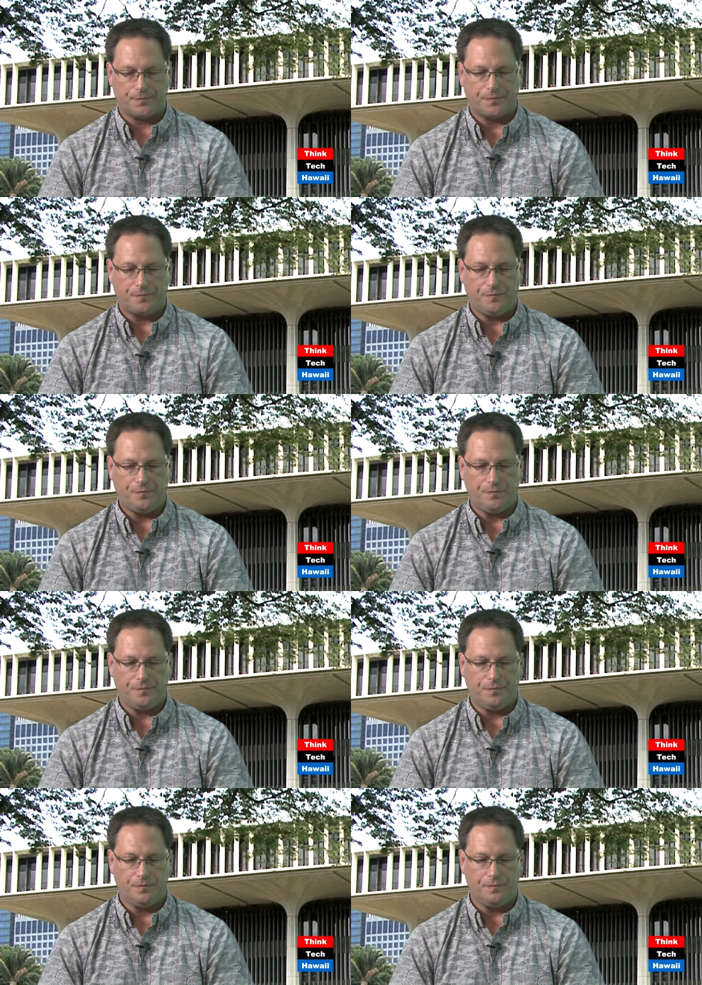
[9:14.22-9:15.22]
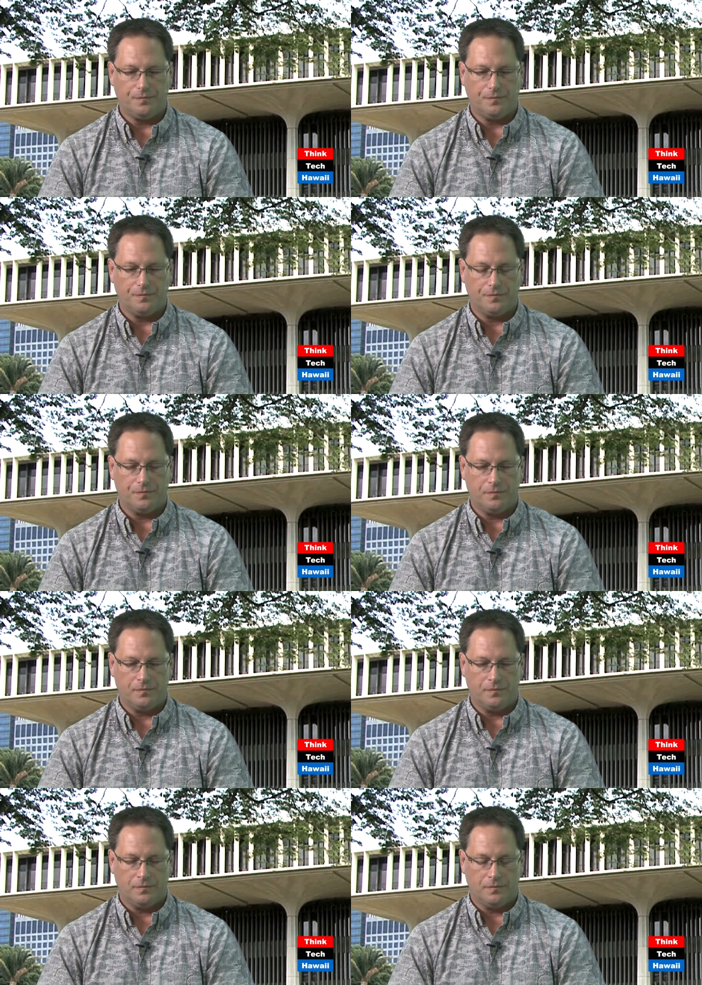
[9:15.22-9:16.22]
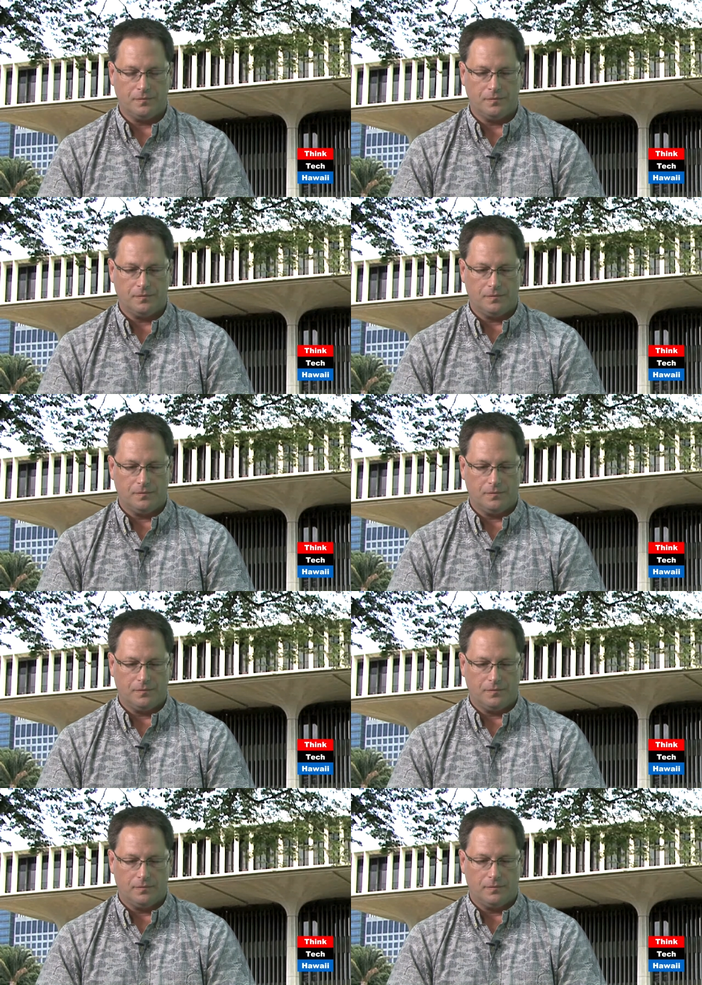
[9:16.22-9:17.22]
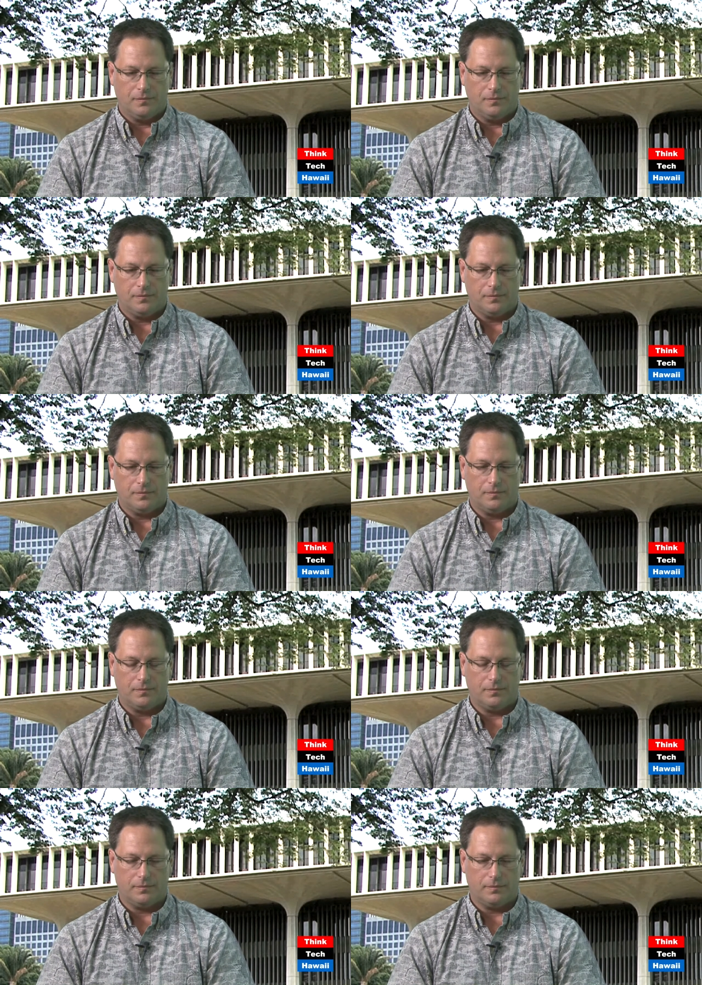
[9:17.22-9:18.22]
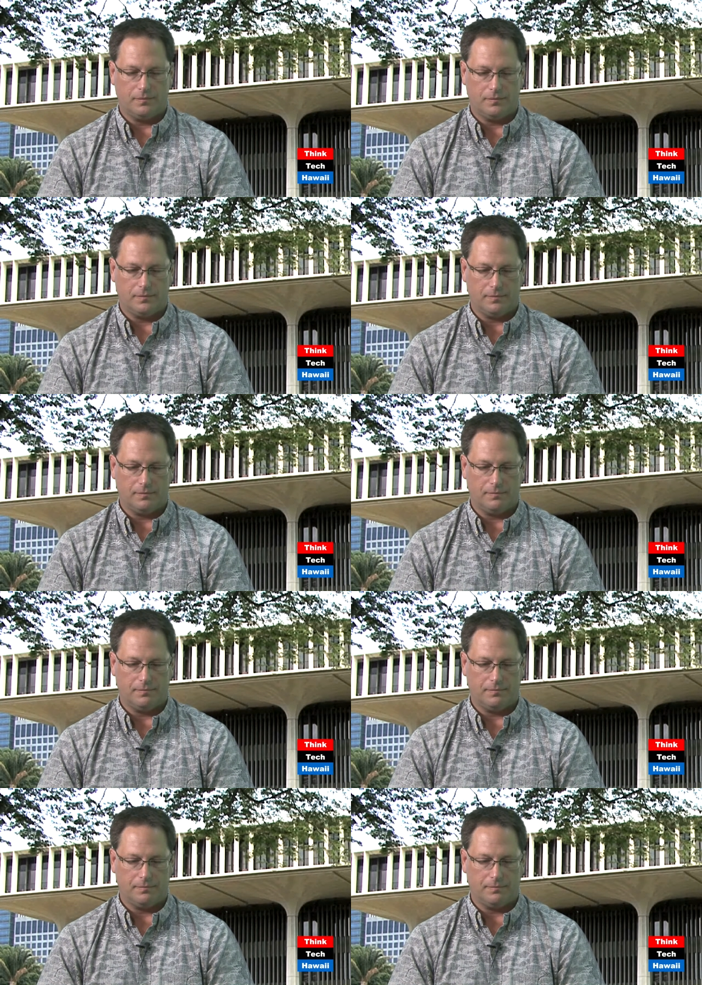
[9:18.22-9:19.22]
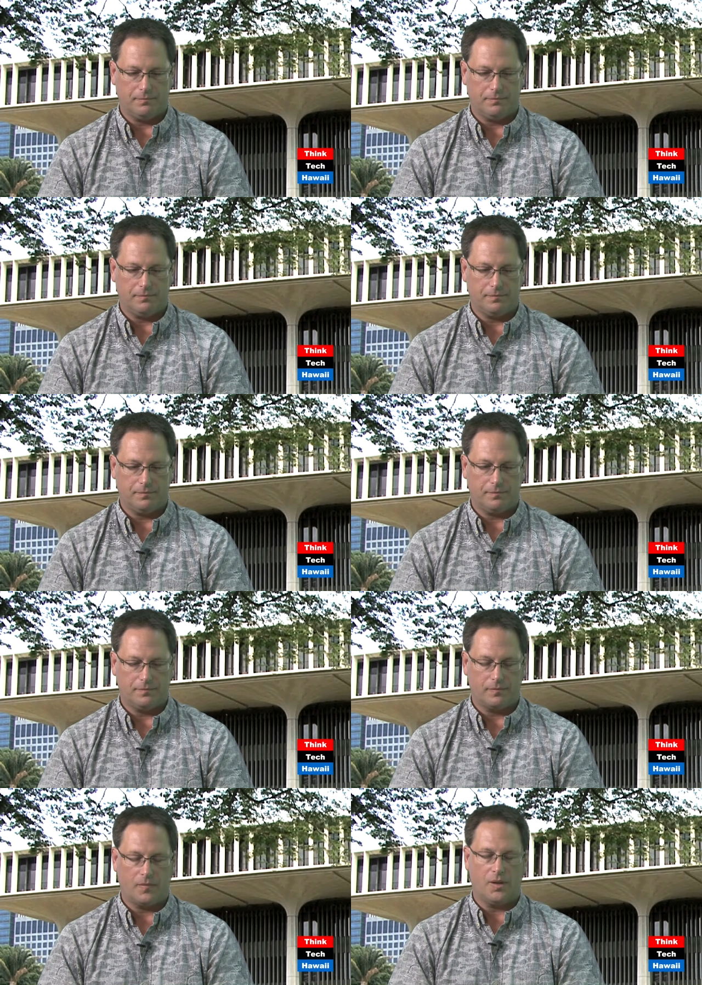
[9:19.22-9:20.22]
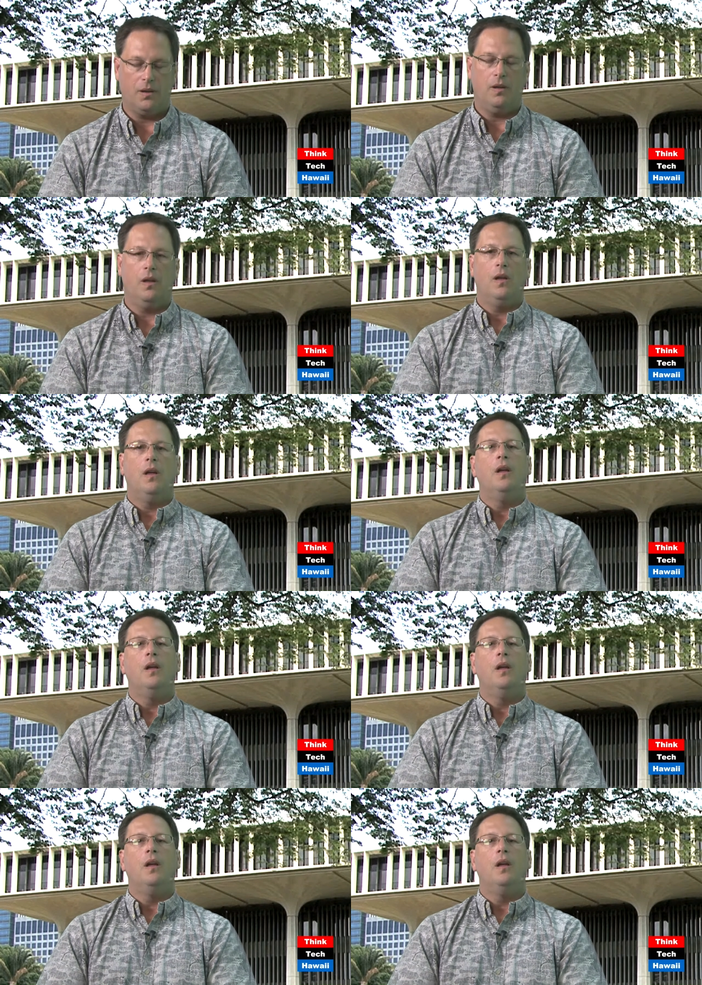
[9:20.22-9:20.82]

[no speech]